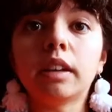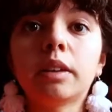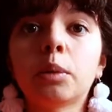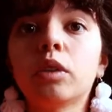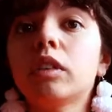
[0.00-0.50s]

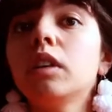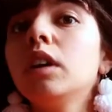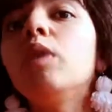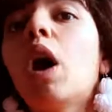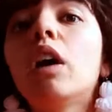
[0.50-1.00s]
There was
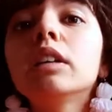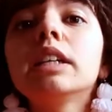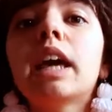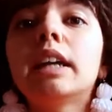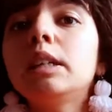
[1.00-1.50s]

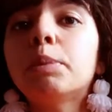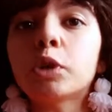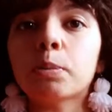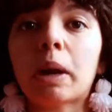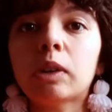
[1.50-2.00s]
hardly any
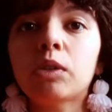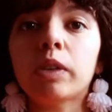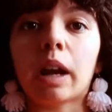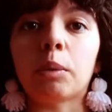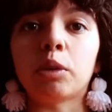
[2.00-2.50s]
perspectives
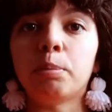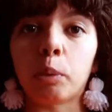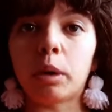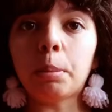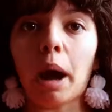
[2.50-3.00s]
that I was
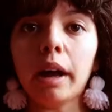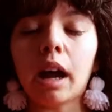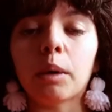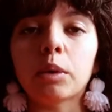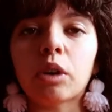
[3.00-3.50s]
bored by.
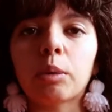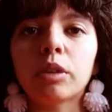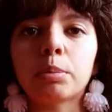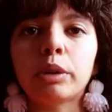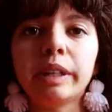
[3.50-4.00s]
I was
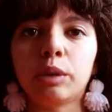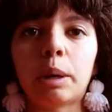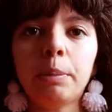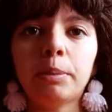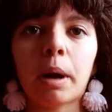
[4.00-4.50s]
always pretty
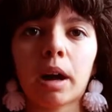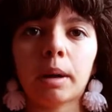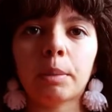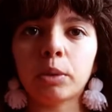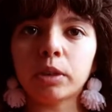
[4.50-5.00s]
gripped
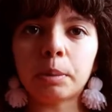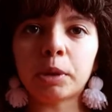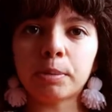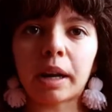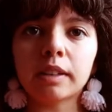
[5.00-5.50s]
by most of the
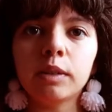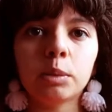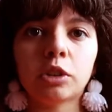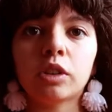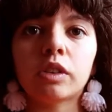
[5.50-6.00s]
perspectives,
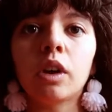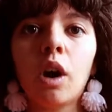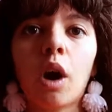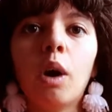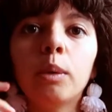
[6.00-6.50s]
which is
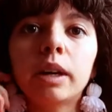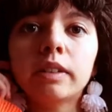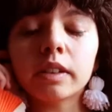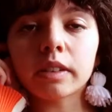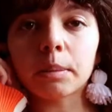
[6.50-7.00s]

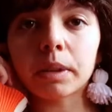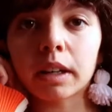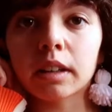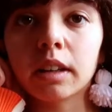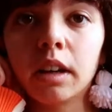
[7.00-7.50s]
always
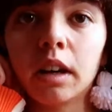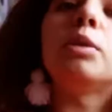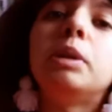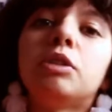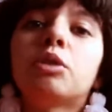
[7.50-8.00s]
something
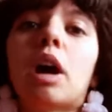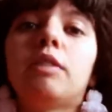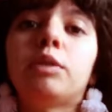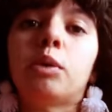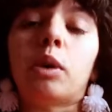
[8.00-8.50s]
to be
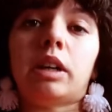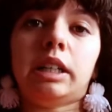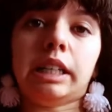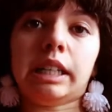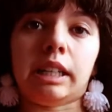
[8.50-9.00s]
strived for
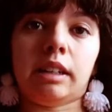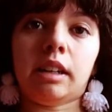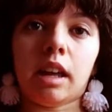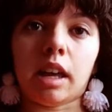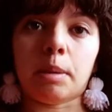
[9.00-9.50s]

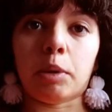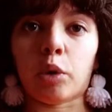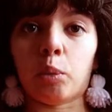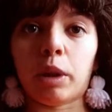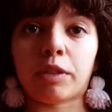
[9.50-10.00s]
in a
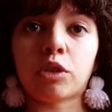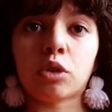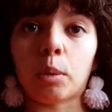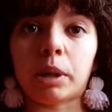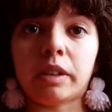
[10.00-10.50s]
book with
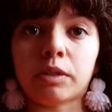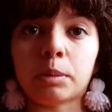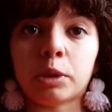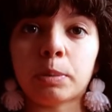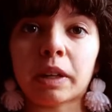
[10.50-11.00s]
so many
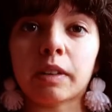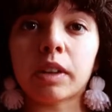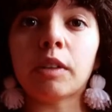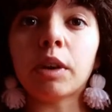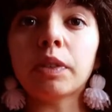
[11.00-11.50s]
different perspectives.
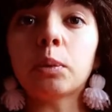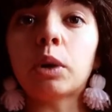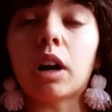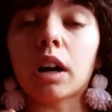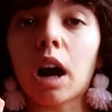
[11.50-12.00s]
I felt there
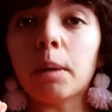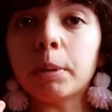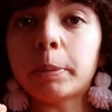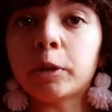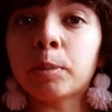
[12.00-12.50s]
were a
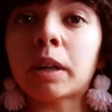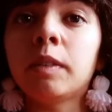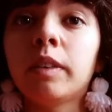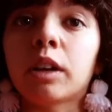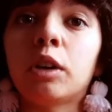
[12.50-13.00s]
couple
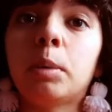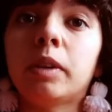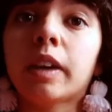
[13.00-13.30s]
perspectives that could have been